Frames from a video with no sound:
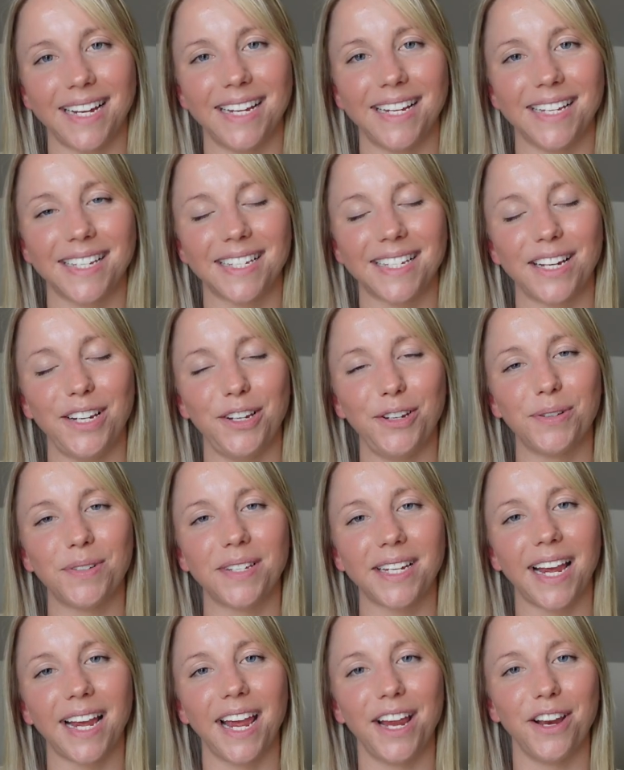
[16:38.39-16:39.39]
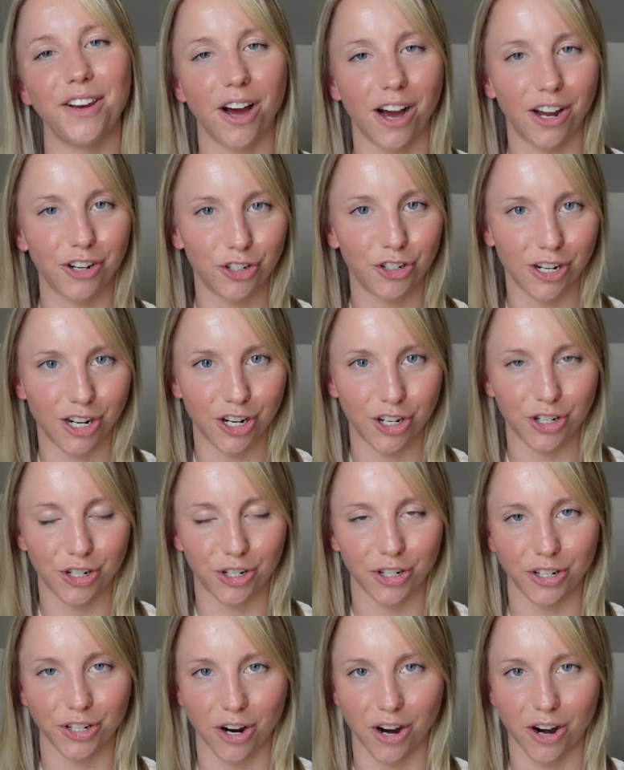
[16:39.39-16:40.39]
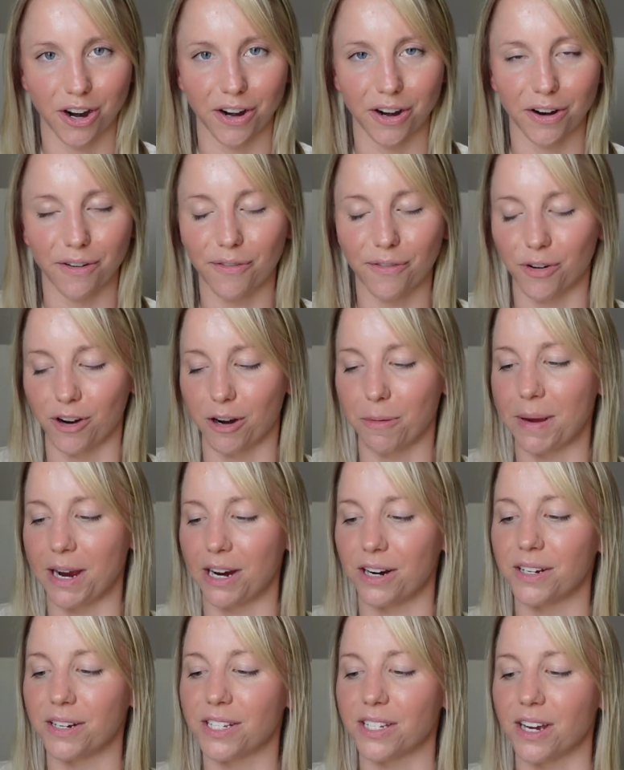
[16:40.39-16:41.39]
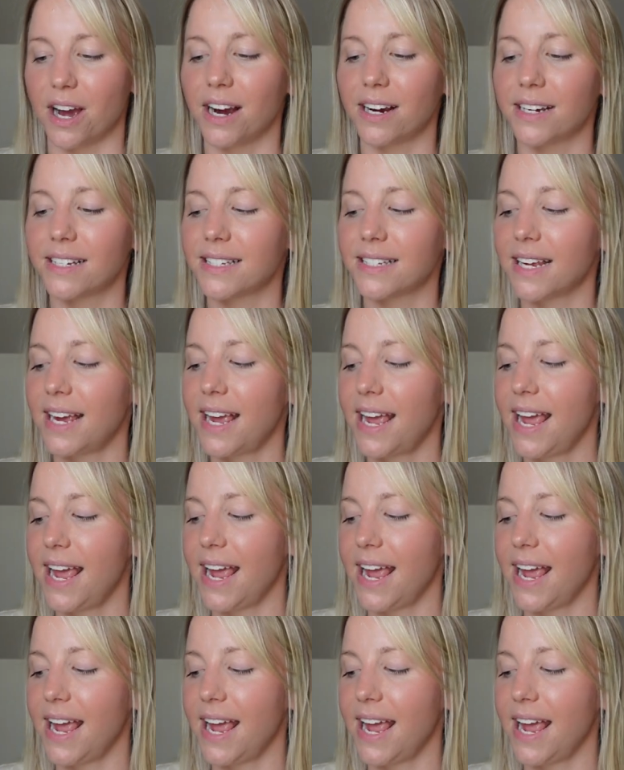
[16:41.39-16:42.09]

is using a non-traditional yarn for a pair of socks.